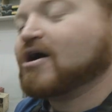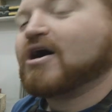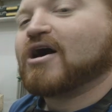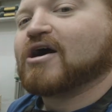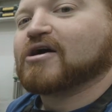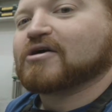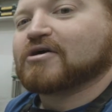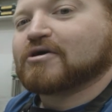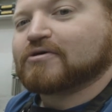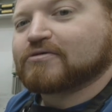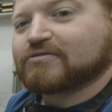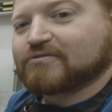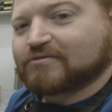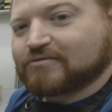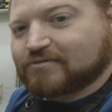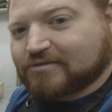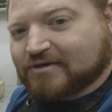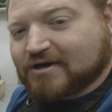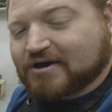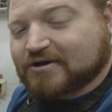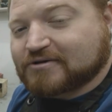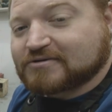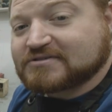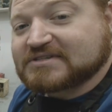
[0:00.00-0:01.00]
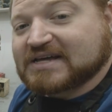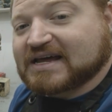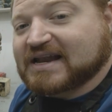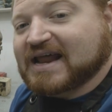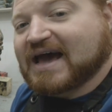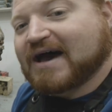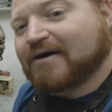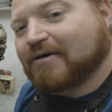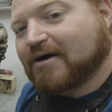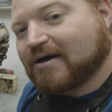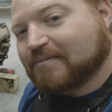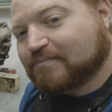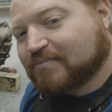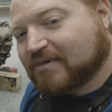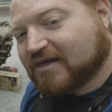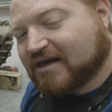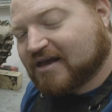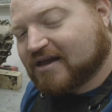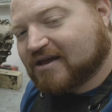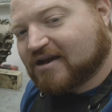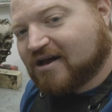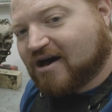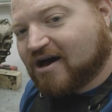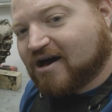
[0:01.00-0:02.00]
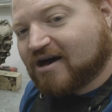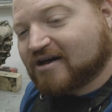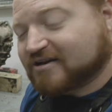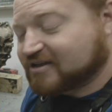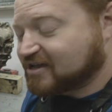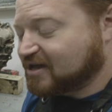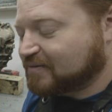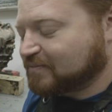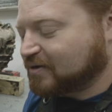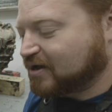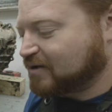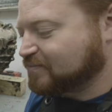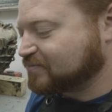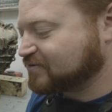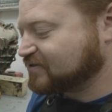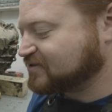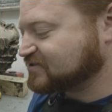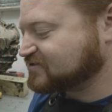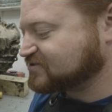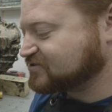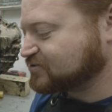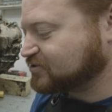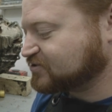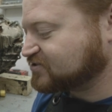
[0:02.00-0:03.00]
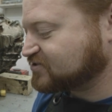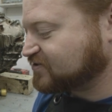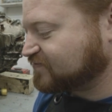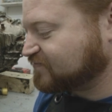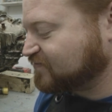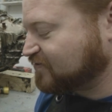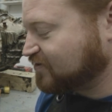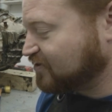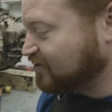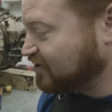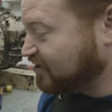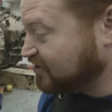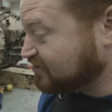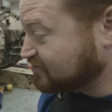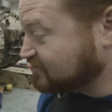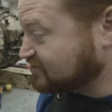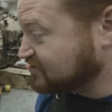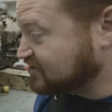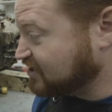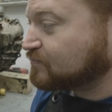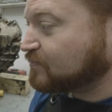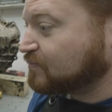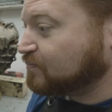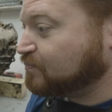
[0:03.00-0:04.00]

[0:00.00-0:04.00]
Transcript: I'll go through those and how I plan on coming up with a solution for those.